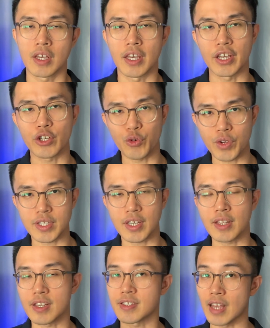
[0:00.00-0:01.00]
Increasing
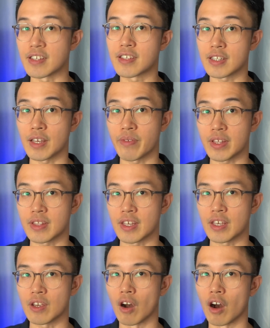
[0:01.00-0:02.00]
the
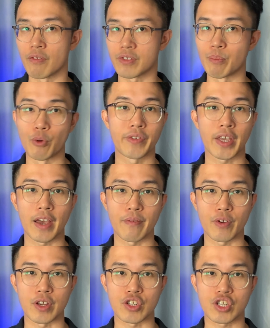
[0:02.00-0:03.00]
sensitivity of the moving
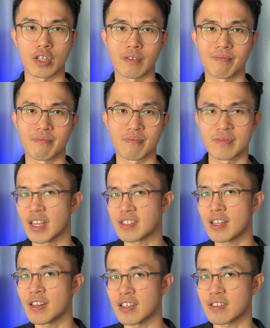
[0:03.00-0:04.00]
average
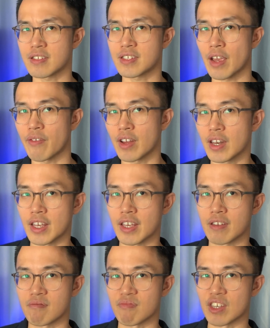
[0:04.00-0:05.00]
doesn't
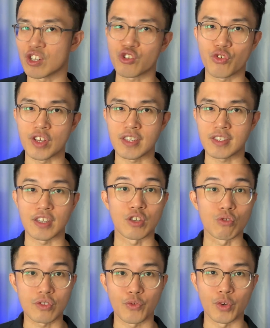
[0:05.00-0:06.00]
necessarily increase the
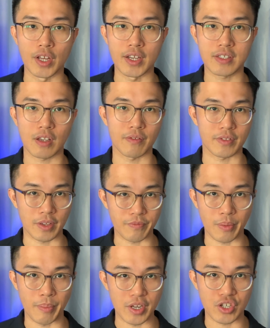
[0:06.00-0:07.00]
usefulness of the
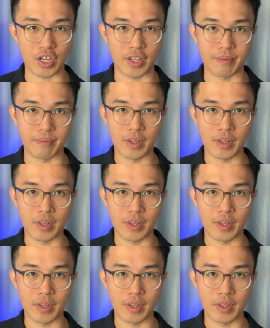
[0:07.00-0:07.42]
information.